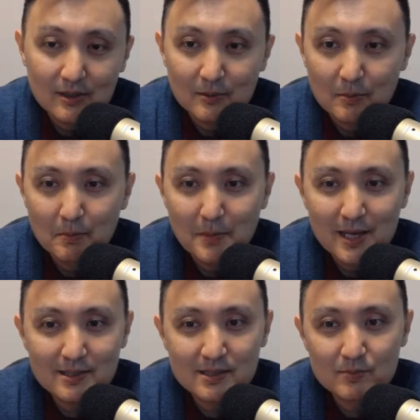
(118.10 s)

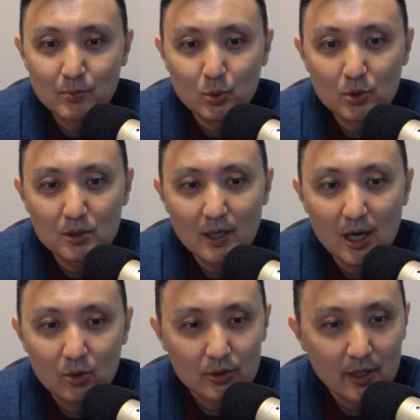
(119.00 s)
Masks put
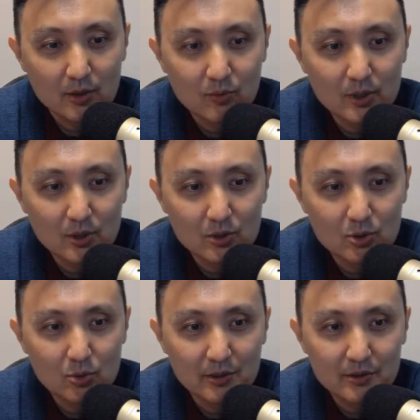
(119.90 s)
down, and we
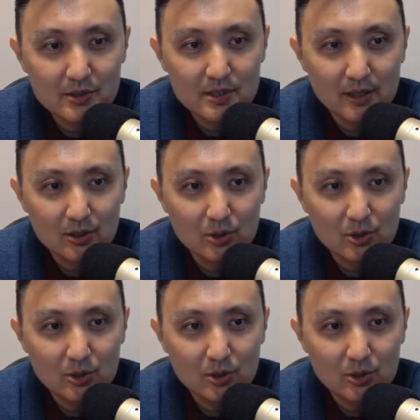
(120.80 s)
do understand